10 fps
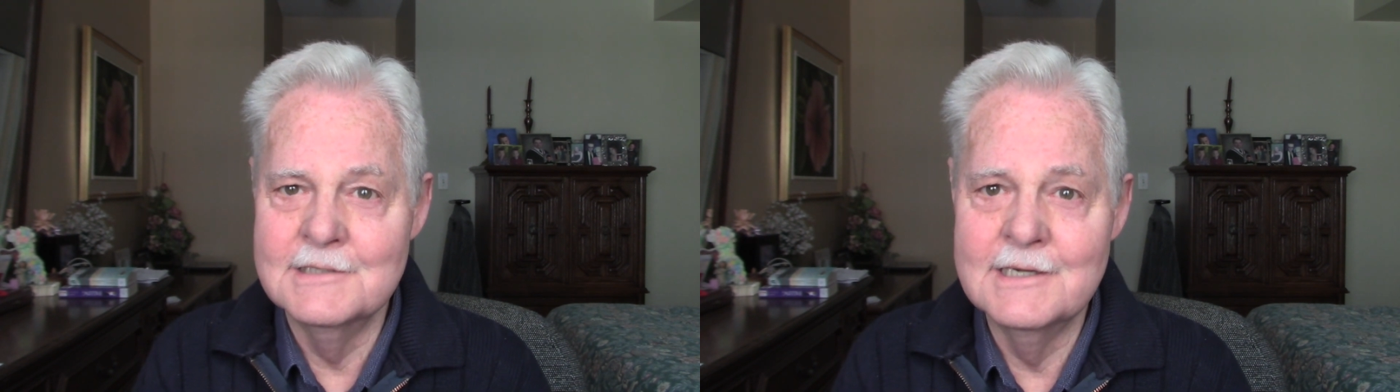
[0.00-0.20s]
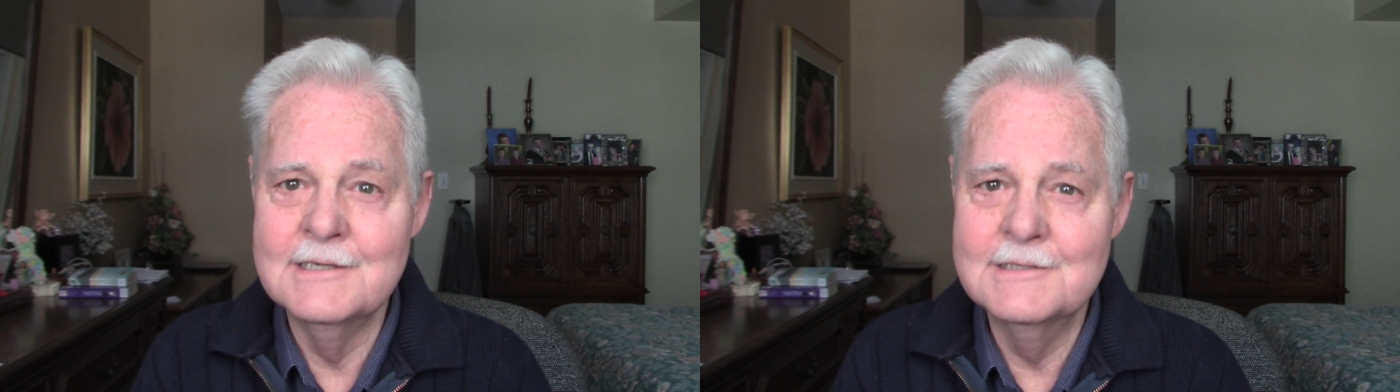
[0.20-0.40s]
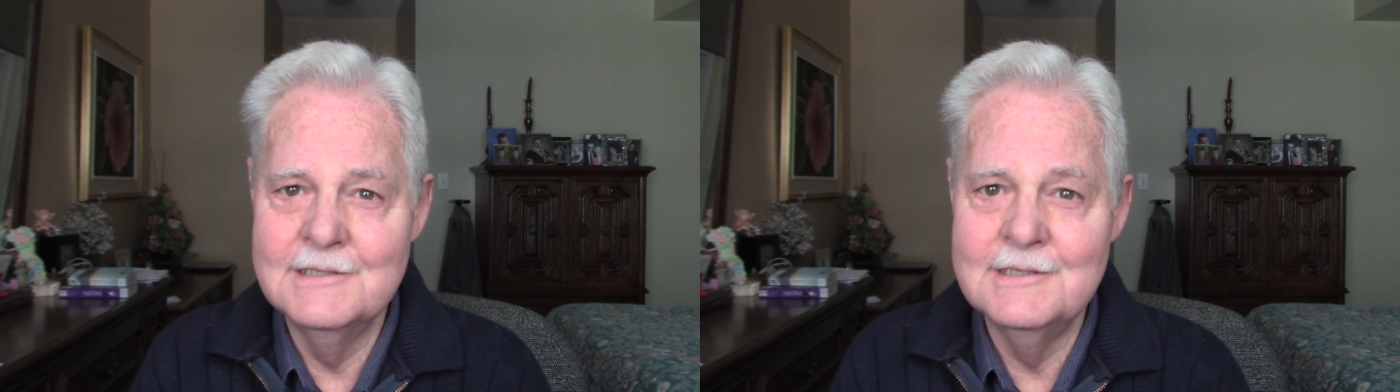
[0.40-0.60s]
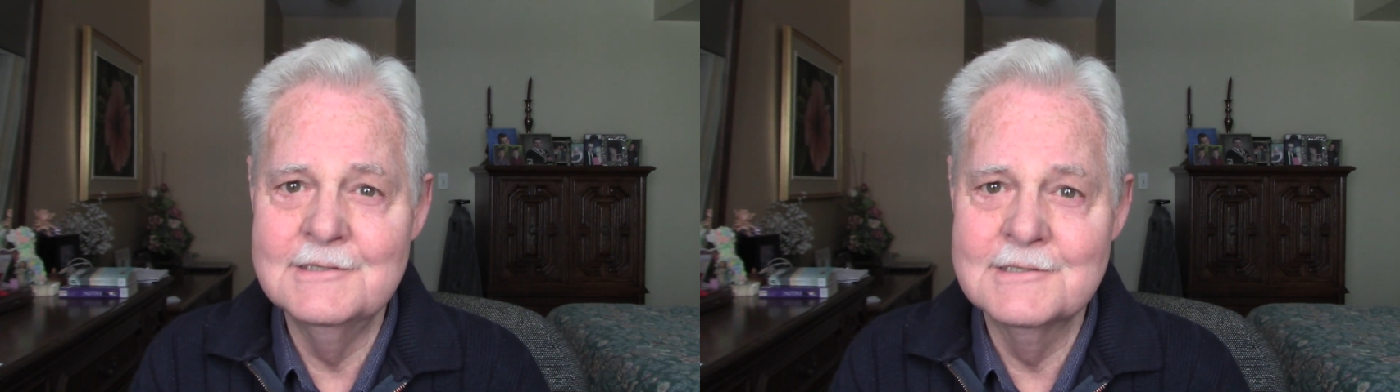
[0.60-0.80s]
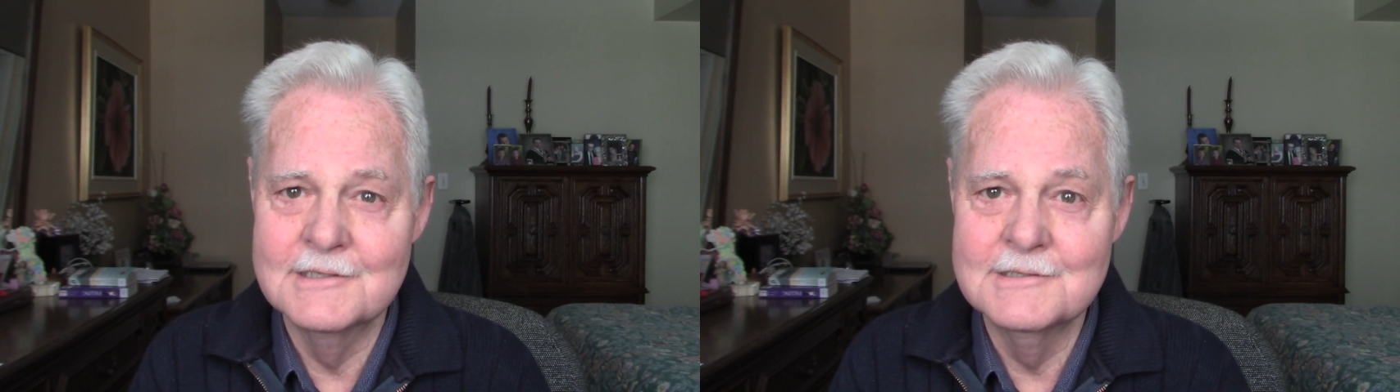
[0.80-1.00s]

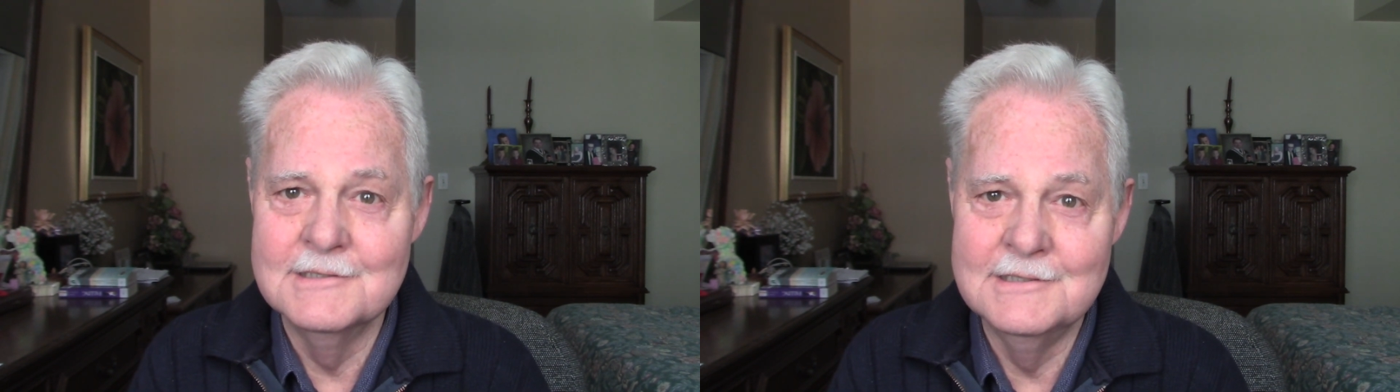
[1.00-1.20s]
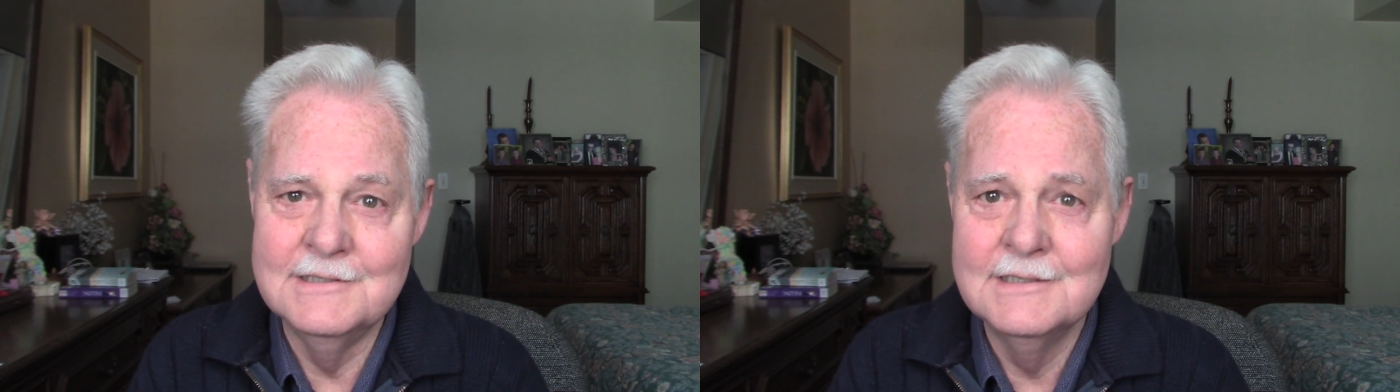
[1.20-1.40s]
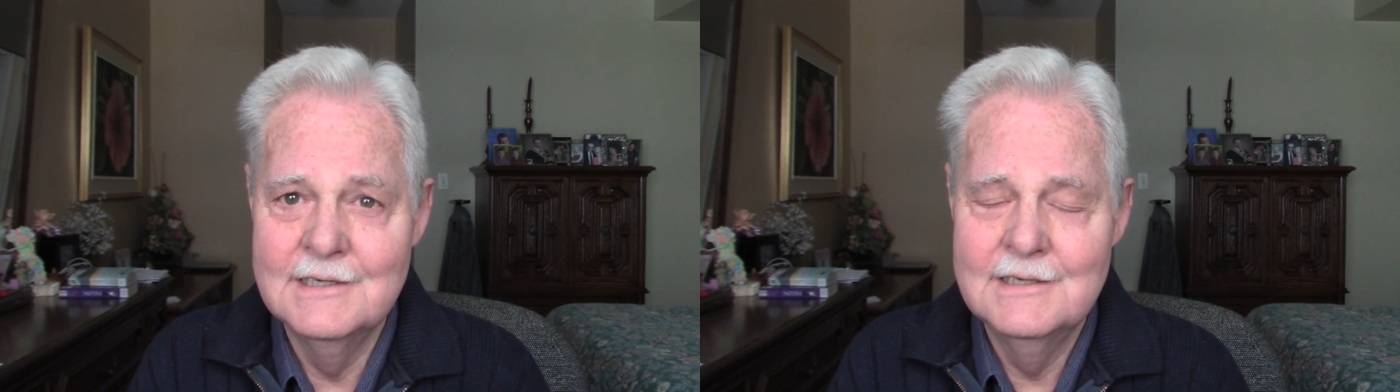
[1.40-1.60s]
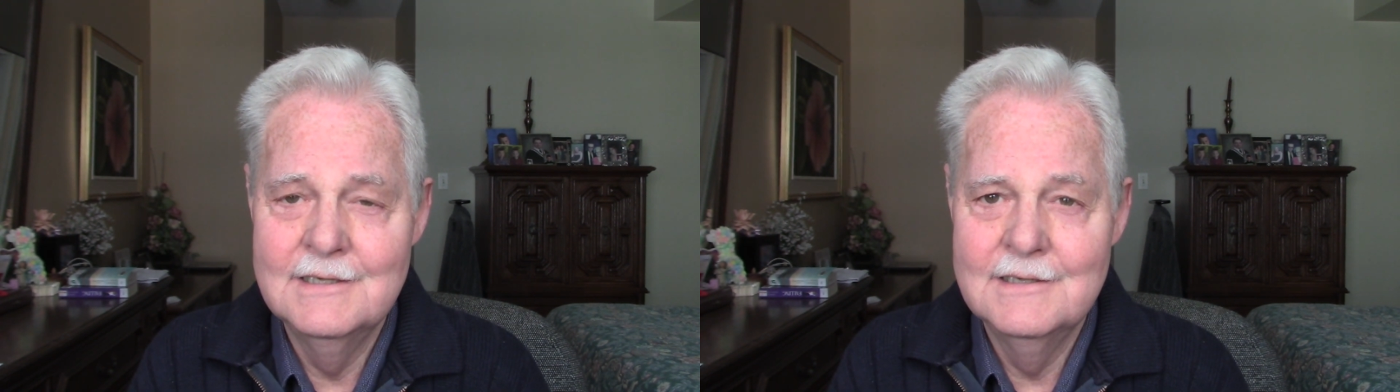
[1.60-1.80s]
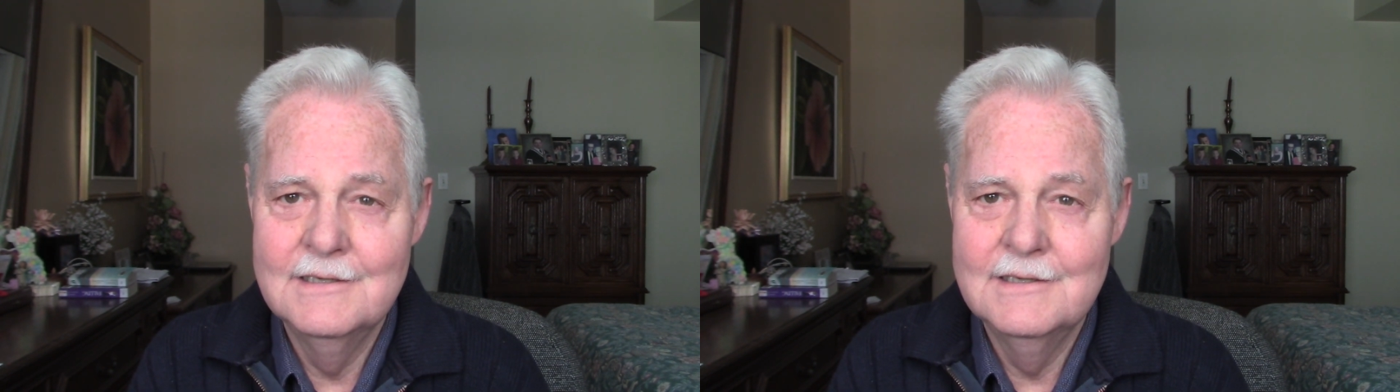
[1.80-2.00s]
1960."
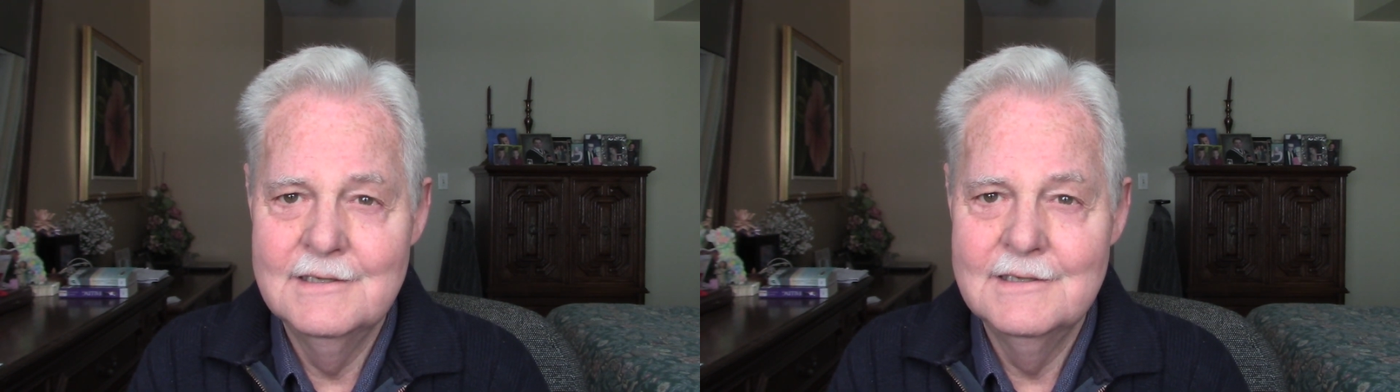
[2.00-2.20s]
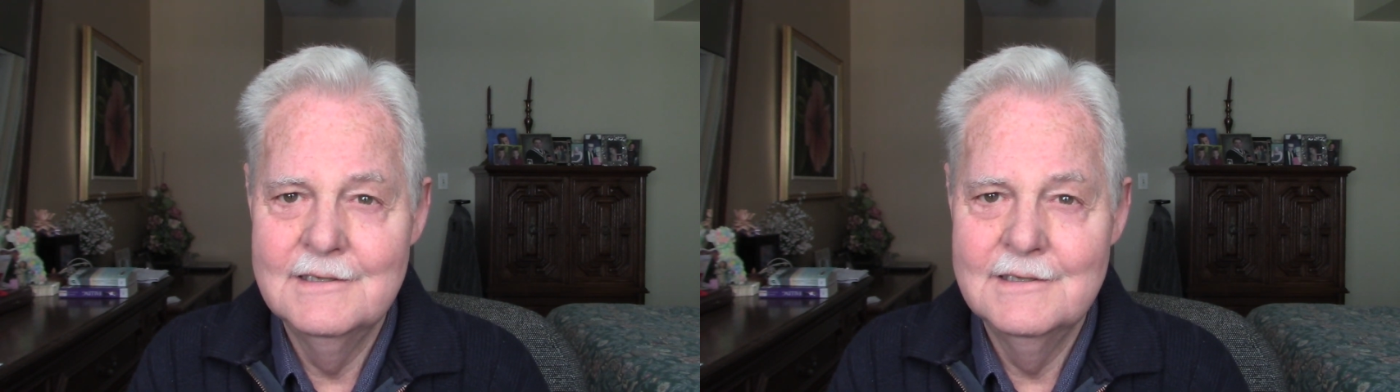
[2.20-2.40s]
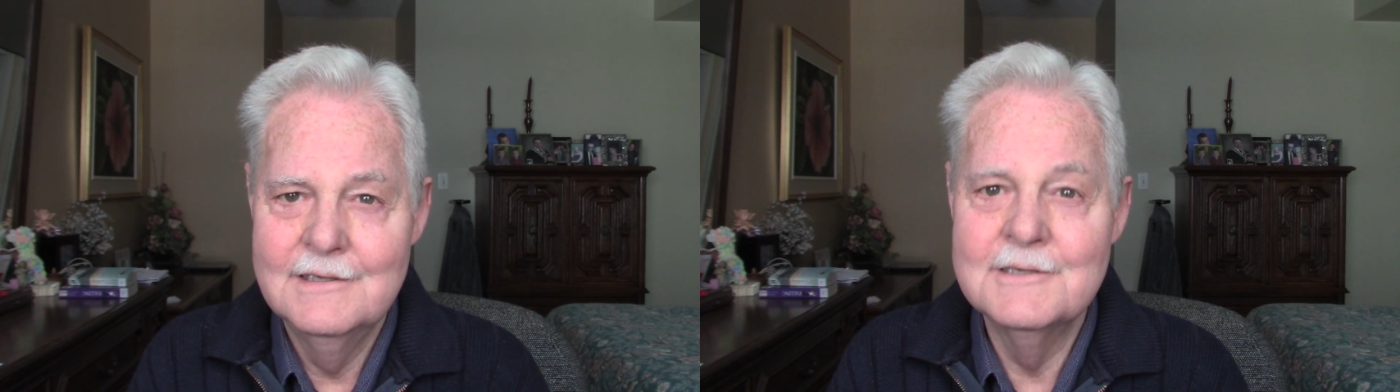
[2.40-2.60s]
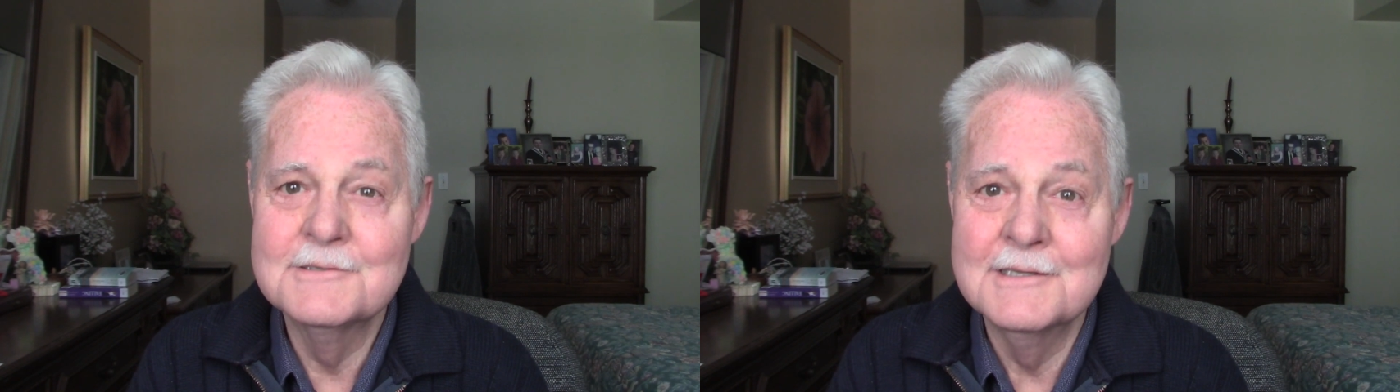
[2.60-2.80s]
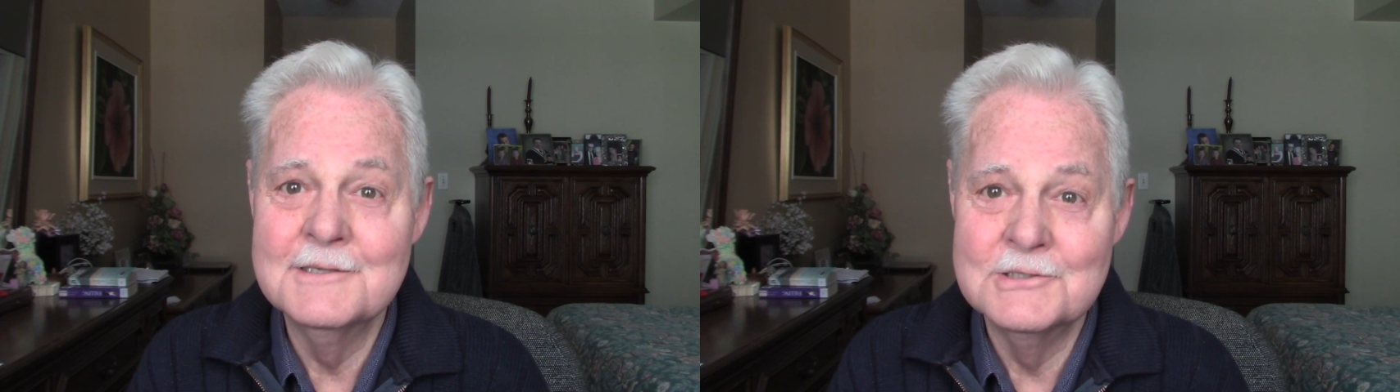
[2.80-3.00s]

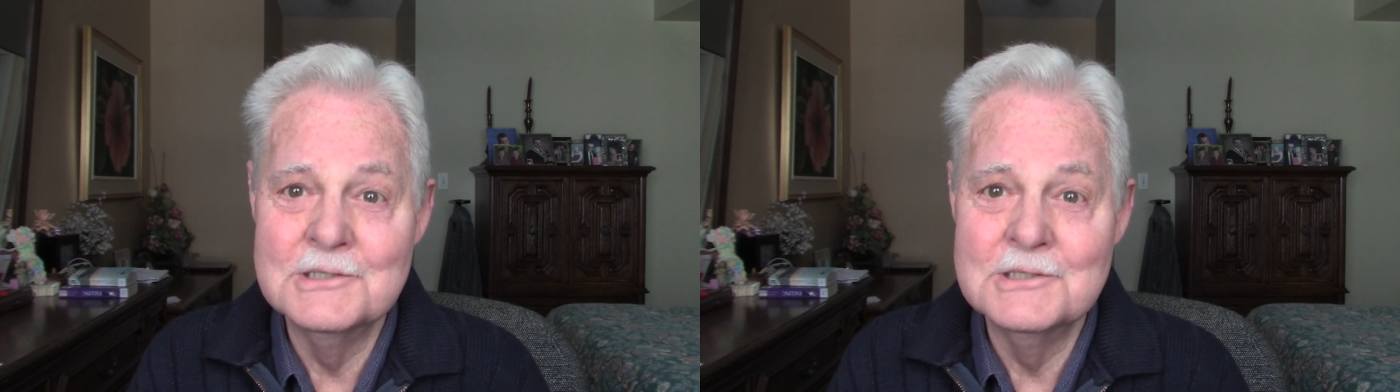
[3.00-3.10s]
Here's their